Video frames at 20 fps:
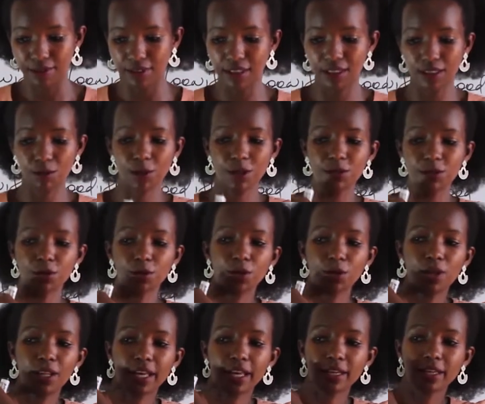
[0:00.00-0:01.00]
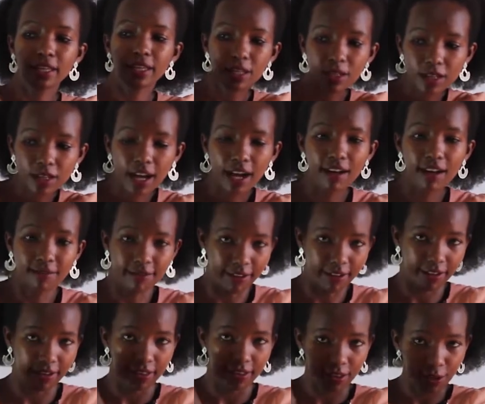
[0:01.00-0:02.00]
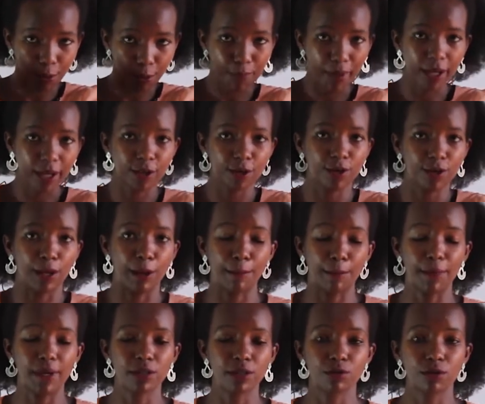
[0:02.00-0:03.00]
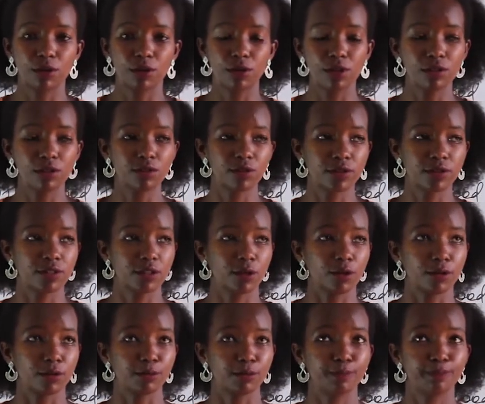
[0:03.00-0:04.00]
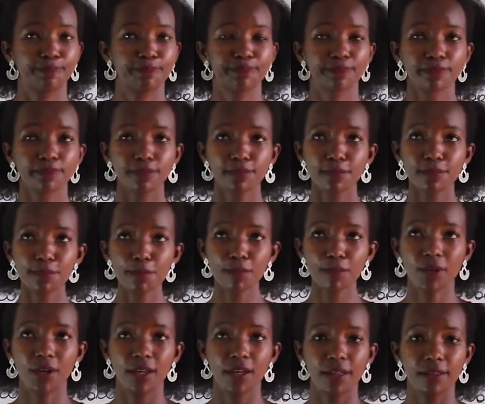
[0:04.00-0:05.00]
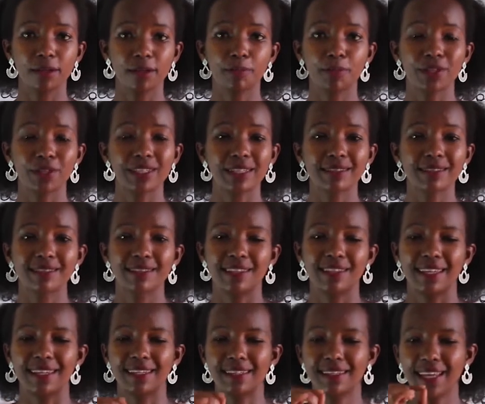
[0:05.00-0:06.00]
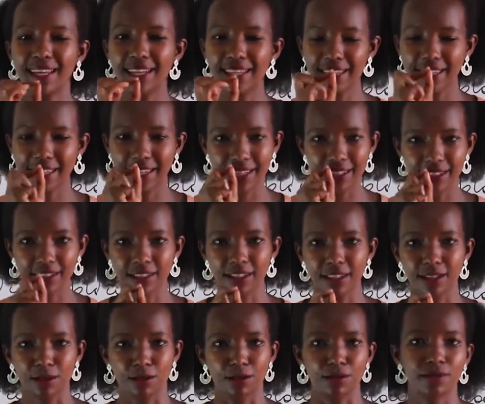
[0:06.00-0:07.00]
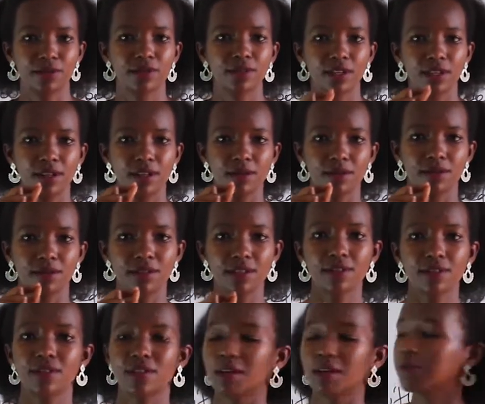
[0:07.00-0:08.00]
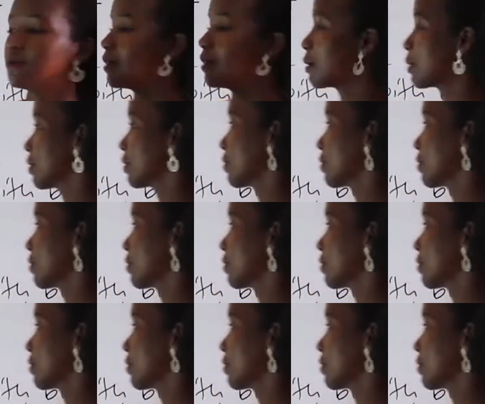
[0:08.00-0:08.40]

what we call a gill cover, the operculum, as we're going to see on. That protects the delicate gills since they are very